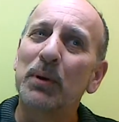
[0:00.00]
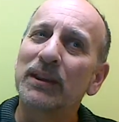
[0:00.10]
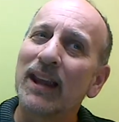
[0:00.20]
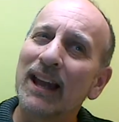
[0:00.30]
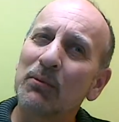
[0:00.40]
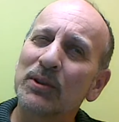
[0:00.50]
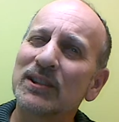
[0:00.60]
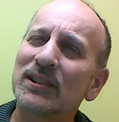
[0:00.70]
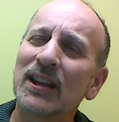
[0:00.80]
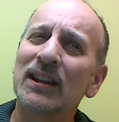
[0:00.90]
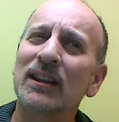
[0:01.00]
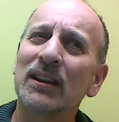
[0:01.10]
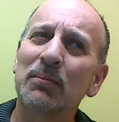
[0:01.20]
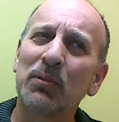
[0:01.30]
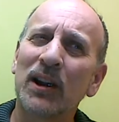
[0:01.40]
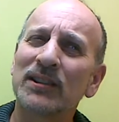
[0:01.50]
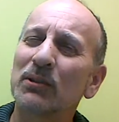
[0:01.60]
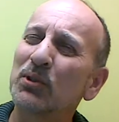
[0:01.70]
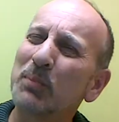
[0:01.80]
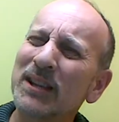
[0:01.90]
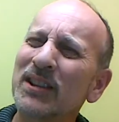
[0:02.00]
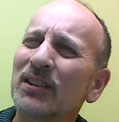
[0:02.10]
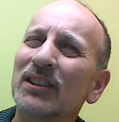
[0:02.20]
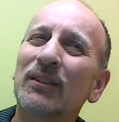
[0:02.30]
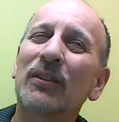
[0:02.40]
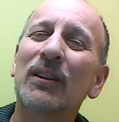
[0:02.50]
But that would send the price, it would basically